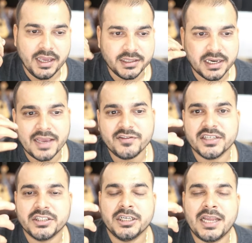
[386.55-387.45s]
in the live
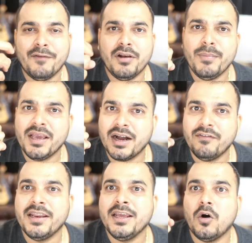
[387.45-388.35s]
session i will be
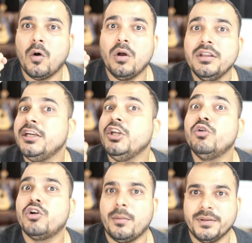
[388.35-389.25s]
covering all the
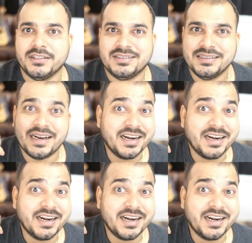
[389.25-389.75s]
new topics